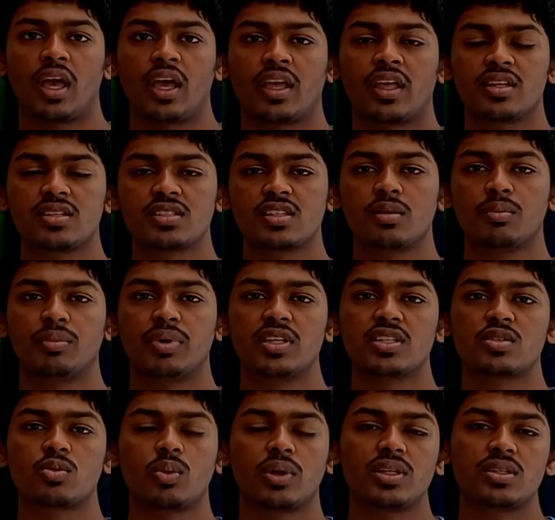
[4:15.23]
I guess the
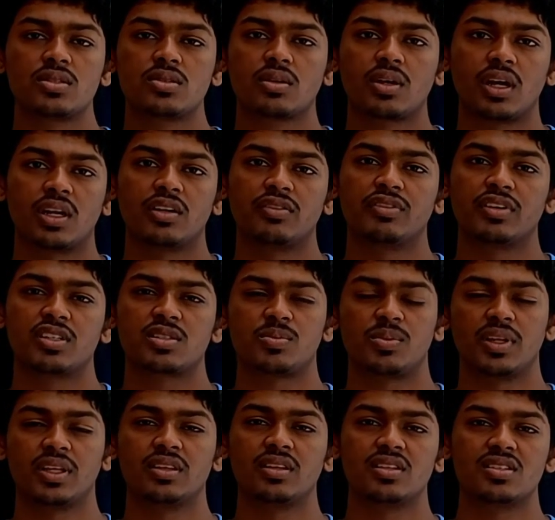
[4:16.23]
best way to kind of
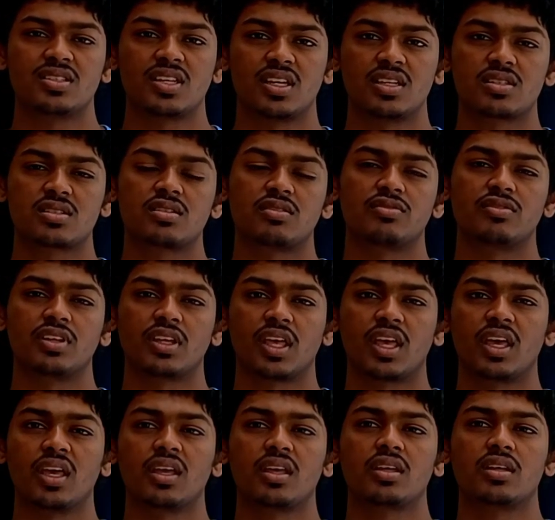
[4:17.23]
explain the taste of the
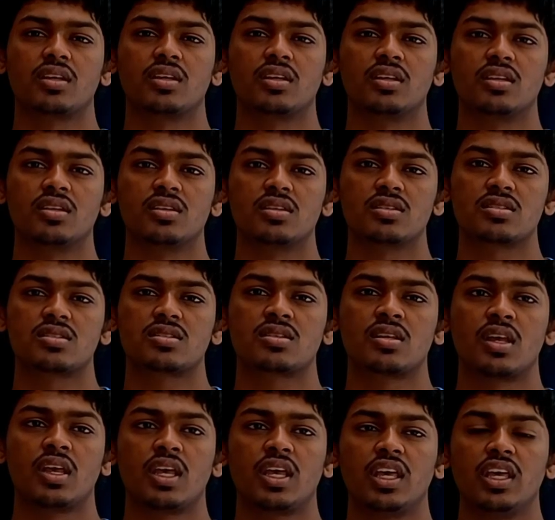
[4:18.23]
cake
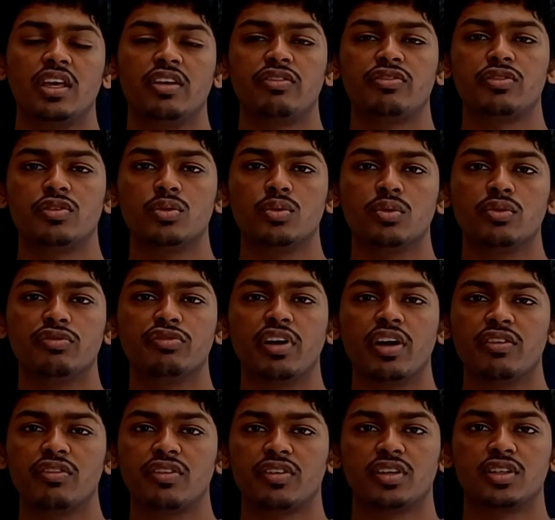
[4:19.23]
is if you've
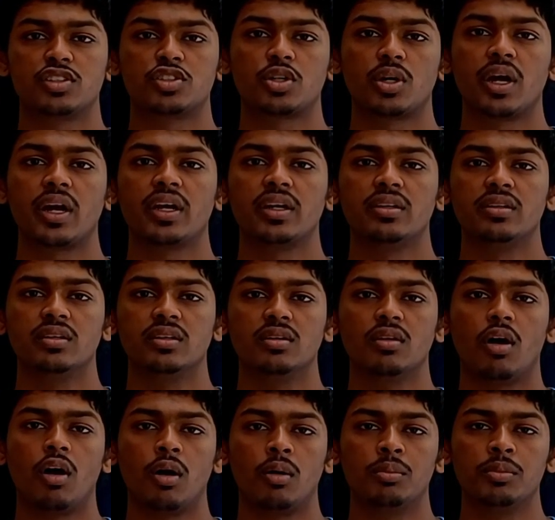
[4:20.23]
ever tried an
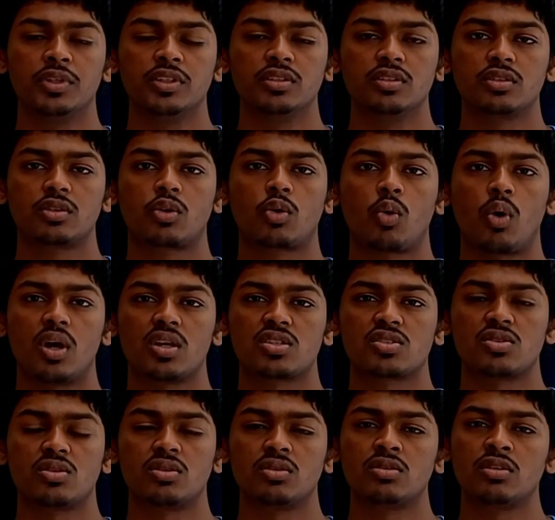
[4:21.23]
almond
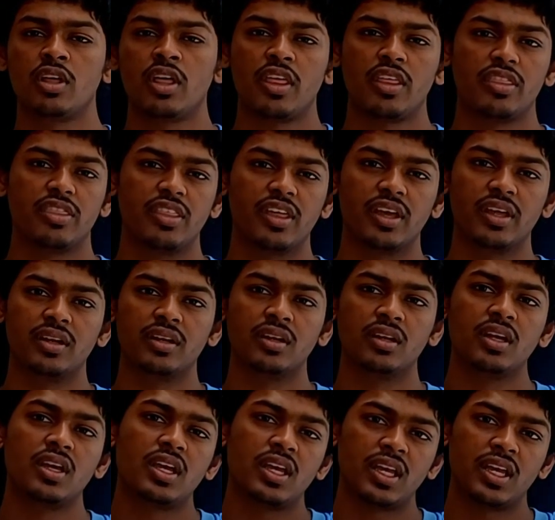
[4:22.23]
croissant, then
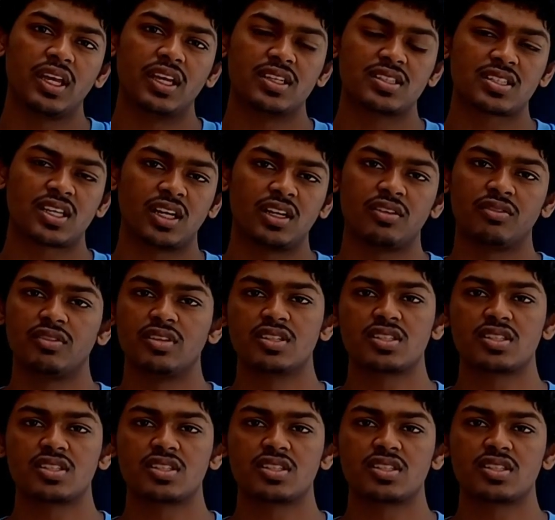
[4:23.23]
it's kind of the